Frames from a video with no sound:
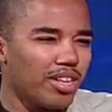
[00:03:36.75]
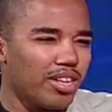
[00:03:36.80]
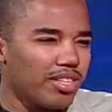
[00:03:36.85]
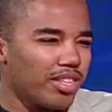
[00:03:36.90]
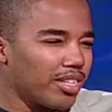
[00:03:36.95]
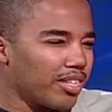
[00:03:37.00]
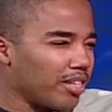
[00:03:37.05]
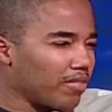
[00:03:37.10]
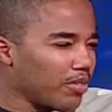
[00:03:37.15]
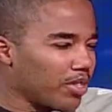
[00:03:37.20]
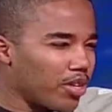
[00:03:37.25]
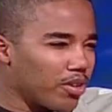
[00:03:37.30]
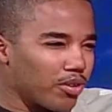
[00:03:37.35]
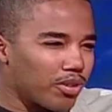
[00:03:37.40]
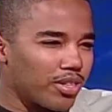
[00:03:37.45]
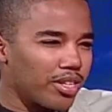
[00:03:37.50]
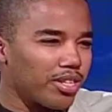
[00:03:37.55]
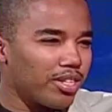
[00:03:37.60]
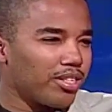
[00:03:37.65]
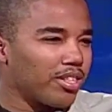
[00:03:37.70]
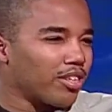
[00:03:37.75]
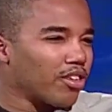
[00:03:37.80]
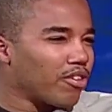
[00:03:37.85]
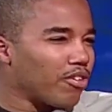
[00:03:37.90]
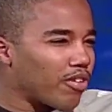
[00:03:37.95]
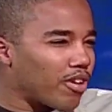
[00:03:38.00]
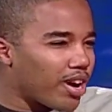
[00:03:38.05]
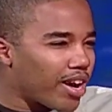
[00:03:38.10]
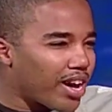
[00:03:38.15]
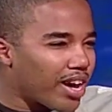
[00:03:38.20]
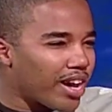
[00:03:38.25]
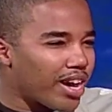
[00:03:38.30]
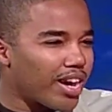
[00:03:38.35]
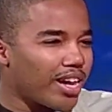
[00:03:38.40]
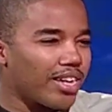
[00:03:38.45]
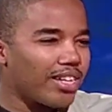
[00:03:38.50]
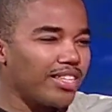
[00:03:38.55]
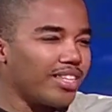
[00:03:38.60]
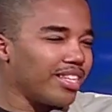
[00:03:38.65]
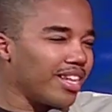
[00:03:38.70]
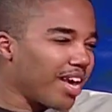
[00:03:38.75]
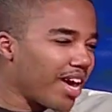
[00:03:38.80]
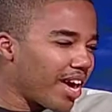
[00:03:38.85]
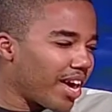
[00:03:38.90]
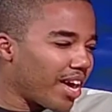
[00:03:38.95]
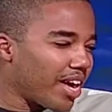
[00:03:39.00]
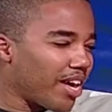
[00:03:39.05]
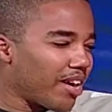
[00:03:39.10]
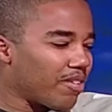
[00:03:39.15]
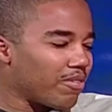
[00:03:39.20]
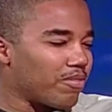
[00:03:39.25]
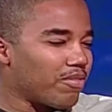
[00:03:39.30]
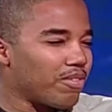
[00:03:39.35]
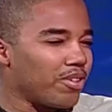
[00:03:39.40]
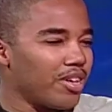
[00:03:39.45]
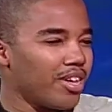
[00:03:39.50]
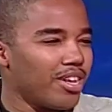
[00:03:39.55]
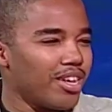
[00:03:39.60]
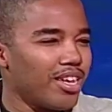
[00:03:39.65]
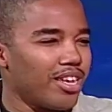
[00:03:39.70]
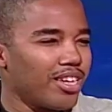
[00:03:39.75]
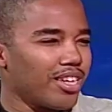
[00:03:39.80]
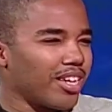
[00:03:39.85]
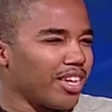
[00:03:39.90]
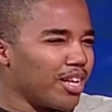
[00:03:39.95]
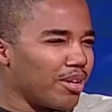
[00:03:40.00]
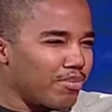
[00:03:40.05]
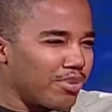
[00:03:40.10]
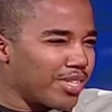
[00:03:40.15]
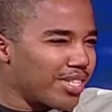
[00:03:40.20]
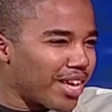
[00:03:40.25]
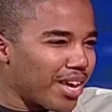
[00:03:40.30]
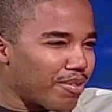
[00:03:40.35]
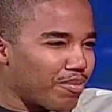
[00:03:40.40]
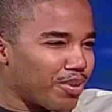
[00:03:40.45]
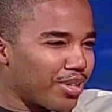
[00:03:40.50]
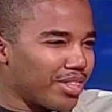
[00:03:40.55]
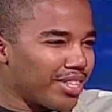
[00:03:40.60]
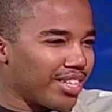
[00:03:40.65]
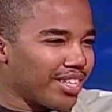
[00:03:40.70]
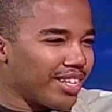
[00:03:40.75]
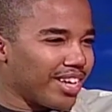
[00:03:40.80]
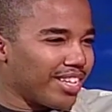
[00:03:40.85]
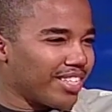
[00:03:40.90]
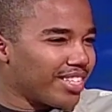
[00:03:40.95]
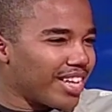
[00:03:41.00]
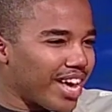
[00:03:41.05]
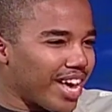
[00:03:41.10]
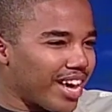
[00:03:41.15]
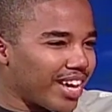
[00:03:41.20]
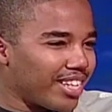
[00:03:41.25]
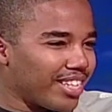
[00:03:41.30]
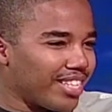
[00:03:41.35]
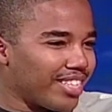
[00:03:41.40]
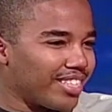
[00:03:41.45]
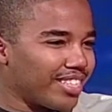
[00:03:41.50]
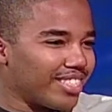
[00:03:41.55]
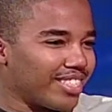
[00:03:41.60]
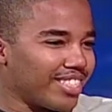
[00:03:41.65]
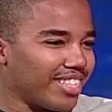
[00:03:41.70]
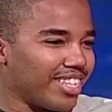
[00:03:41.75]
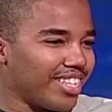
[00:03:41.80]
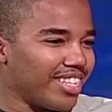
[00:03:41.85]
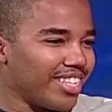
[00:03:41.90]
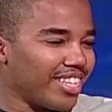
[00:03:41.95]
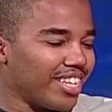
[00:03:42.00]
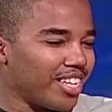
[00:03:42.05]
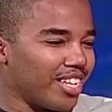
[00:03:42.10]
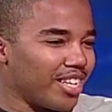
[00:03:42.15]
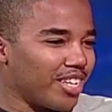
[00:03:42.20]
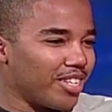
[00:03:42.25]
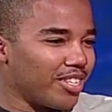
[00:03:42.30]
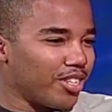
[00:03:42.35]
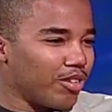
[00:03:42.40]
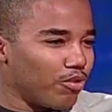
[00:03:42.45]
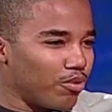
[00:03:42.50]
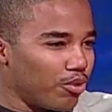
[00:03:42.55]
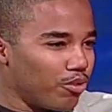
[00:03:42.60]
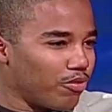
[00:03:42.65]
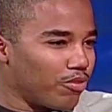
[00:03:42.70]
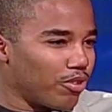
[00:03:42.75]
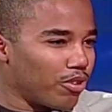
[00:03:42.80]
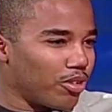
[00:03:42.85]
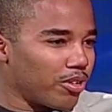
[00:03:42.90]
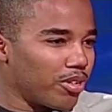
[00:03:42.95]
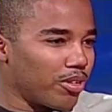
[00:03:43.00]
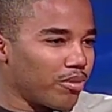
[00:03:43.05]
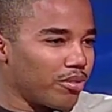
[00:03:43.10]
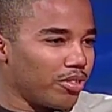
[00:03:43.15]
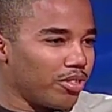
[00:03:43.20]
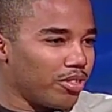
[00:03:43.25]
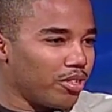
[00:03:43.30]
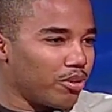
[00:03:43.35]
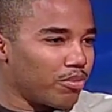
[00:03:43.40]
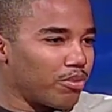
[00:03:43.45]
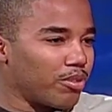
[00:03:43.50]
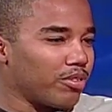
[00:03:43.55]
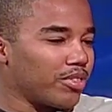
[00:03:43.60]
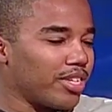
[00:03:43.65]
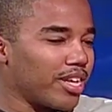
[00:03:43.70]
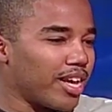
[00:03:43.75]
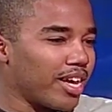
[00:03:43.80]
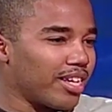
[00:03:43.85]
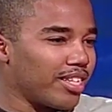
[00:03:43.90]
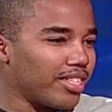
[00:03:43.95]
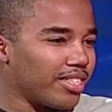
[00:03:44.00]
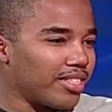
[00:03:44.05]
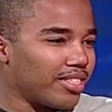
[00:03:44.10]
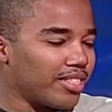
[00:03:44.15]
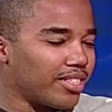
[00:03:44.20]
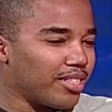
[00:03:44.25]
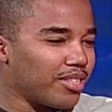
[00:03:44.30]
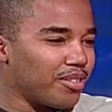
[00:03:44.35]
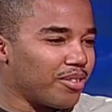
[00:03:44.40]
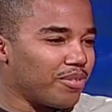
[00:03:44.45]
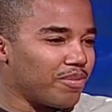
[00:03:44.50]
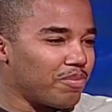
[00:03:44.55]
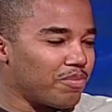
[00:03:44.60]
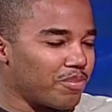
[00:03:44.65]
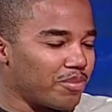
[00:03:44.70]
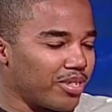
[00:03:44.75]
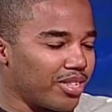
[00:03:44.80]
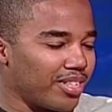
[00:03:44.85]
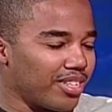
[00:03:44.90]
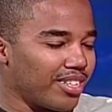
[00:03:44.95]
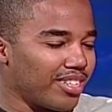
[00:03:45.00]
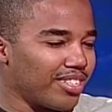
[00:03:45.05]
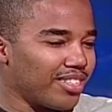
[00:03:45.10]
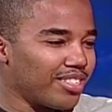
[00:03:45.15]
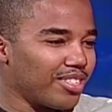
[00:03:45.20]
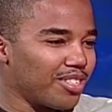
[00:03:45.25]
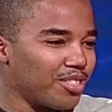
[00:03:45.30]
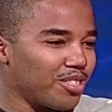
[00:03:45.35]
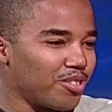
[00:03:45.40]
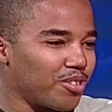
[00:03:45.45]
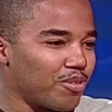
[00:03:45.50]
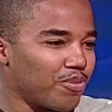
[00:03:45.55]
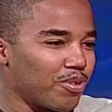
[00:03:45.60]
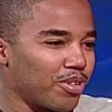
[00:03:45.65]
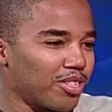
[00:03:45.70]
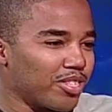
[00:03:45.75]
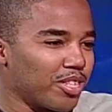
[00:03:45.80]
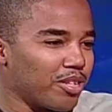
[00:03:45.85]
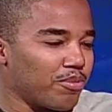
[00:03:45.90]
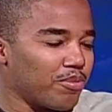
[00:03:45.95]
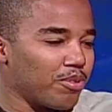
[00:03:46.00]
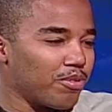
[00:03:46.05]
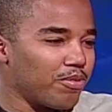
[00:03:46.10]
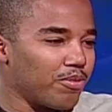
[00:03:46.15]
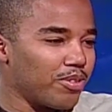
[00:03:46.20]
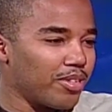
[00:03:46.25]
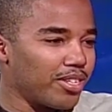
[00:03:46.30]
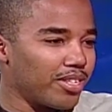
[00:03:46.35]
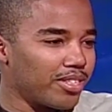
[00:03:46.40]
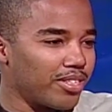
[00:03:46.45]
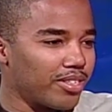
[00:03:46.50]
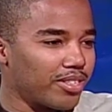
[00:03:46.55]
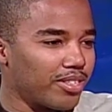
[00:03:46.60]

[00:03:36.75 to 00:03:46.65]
They love to go to theater to cry, laugh, mm-hmm. get upset with the antagonists, and root for the, you know, protagonists. So it sort of works out both ways.